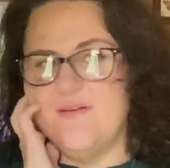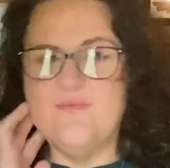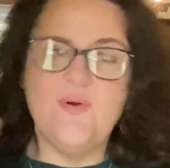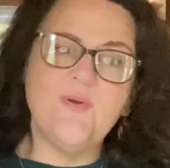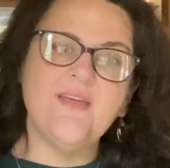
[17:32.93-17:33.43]

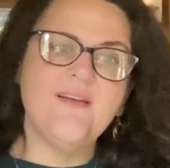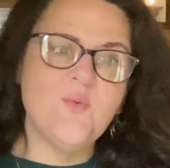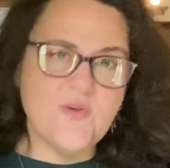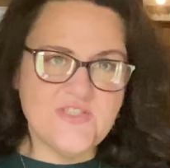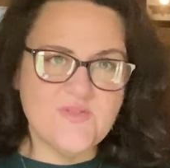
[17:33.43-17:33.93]
voting,
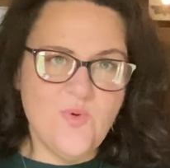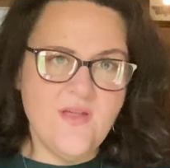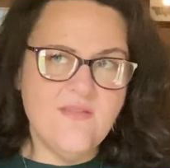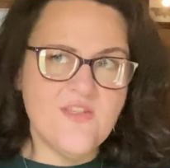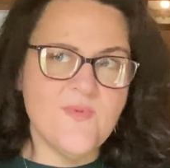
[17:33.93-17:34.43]
witches
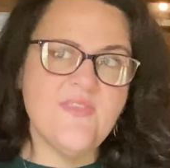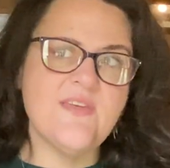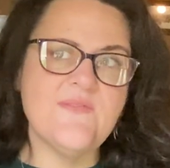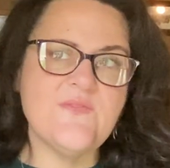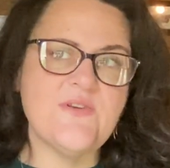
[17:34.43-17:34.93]
won. So my
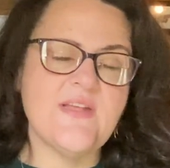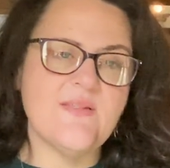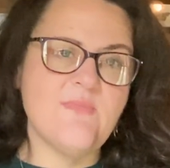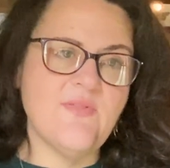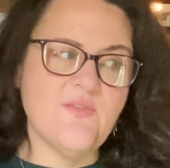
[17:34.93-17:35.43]
theme for
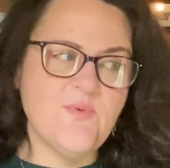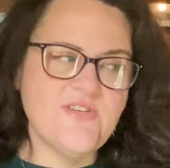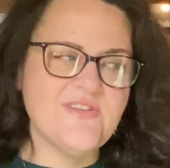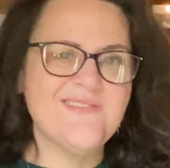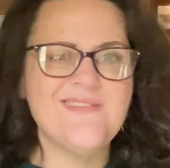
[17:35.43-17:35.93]
next month is
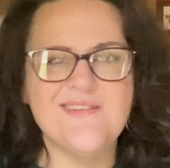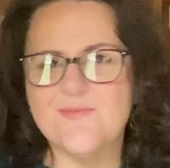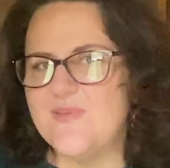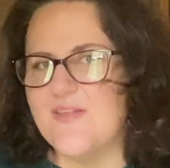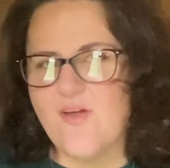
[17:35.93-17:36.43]
witches. Doesn't
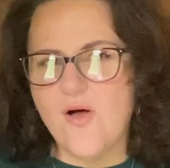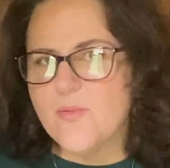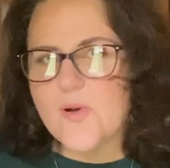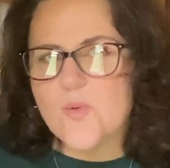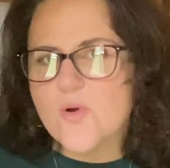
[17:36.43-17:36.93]
mean that's all I'm
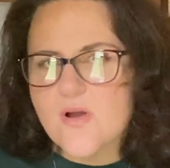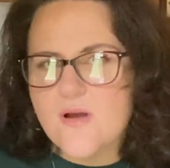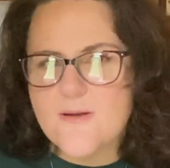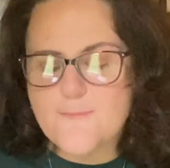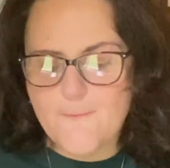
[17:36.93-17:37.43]
going to work
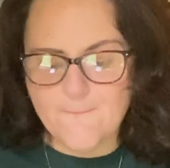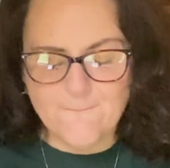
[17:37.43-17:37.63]
on.